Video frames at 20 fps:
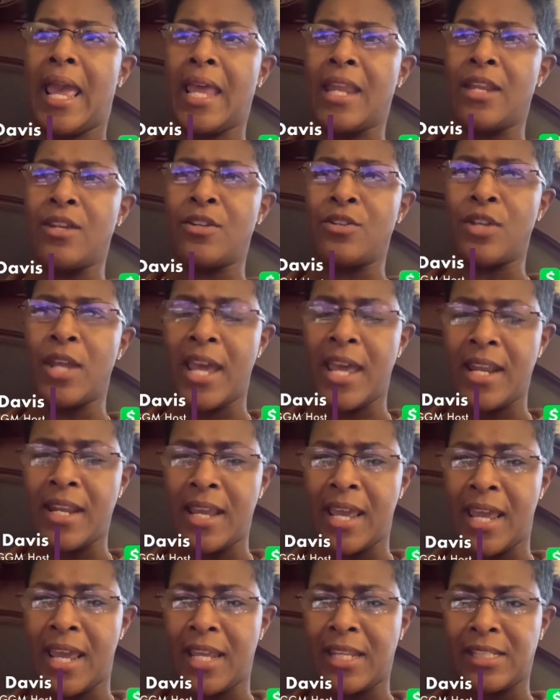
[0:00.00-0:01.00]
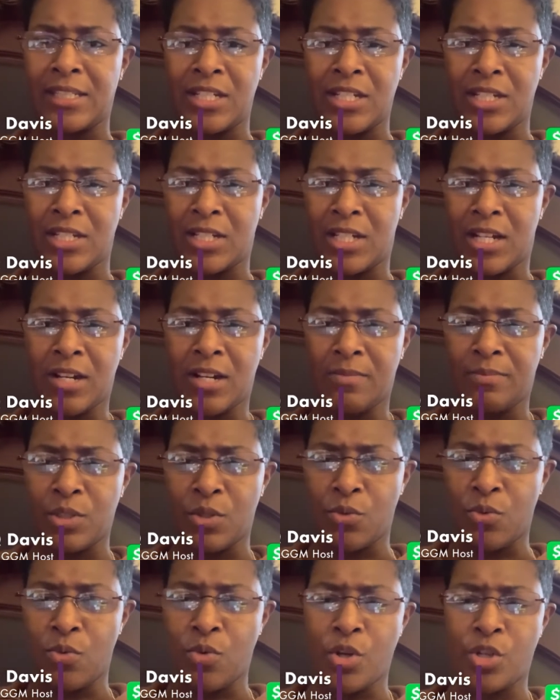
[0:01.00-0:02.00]
and and and just come to
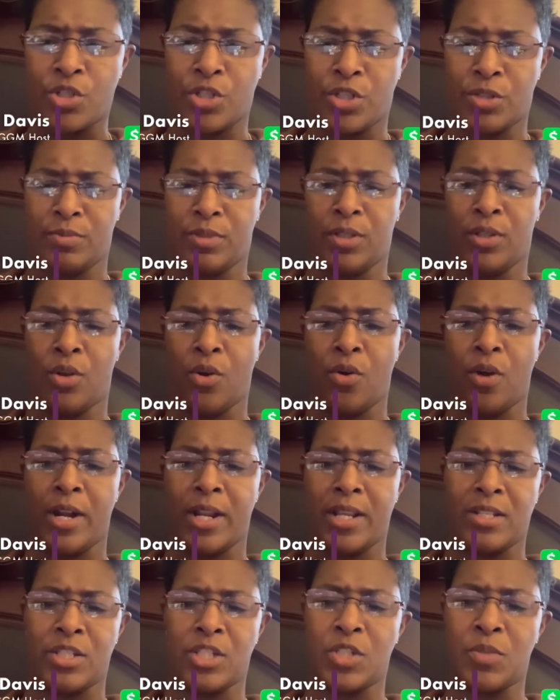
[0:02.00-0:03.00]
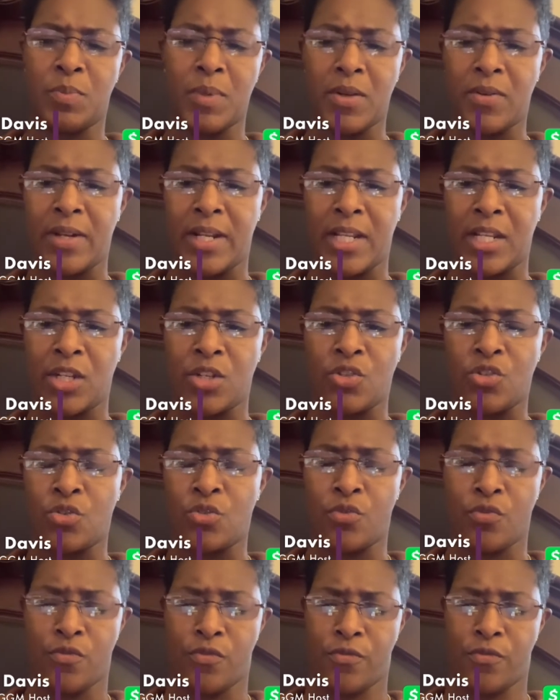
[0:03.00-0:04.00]
worship the Lord in spirit and in
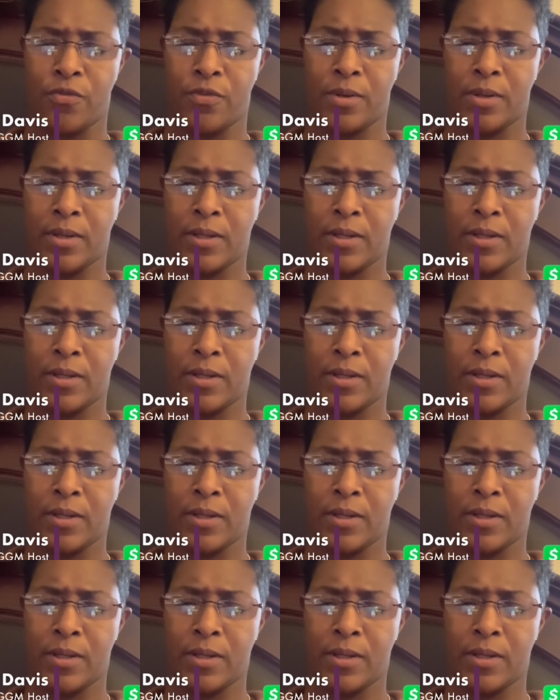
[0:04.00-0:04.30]
truth.